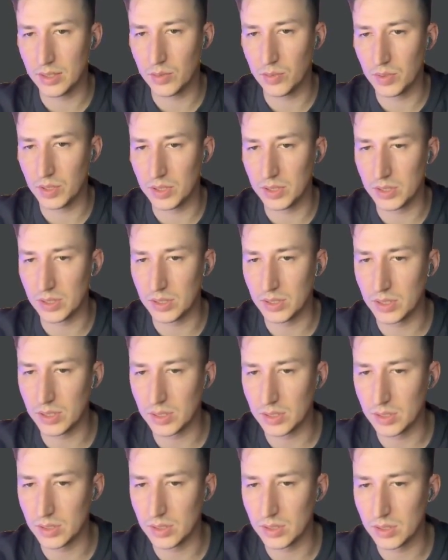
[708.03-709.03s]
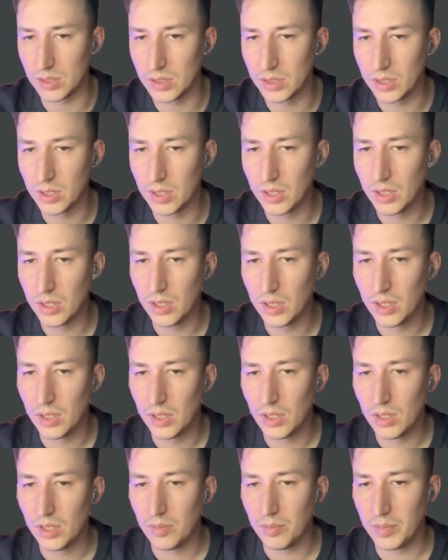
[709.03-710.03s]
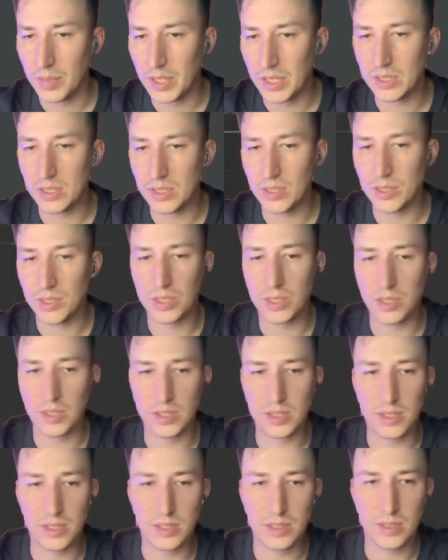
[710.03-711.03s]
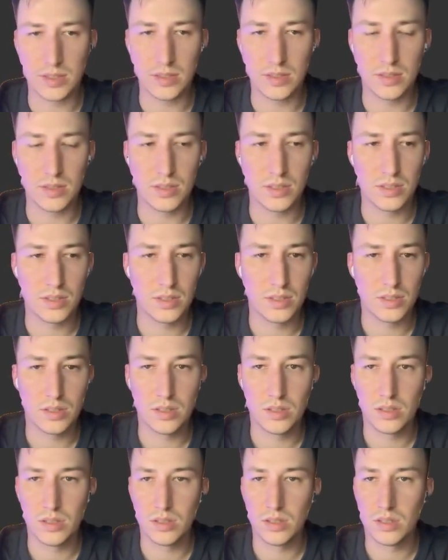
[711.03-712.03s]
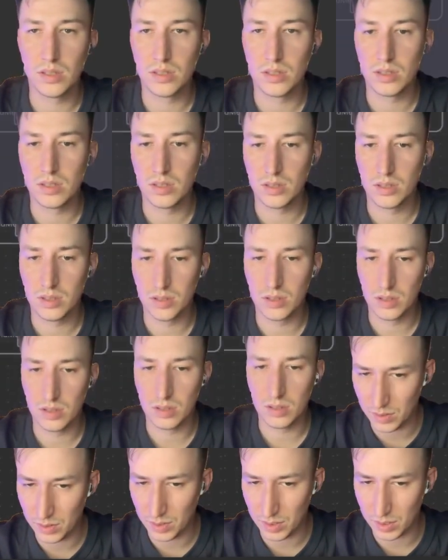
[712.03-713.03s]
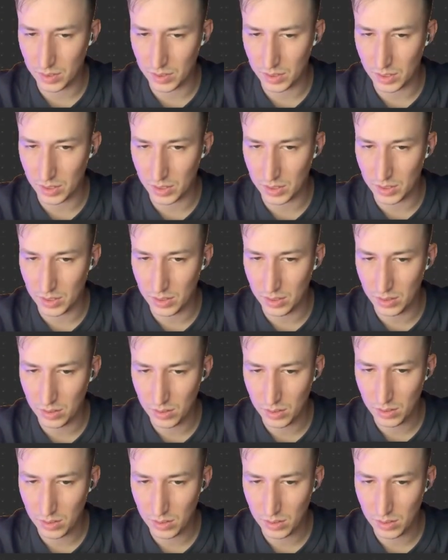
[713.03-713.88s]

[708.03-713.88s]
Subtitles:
Where is assistant? Message and assistant. Not exactly.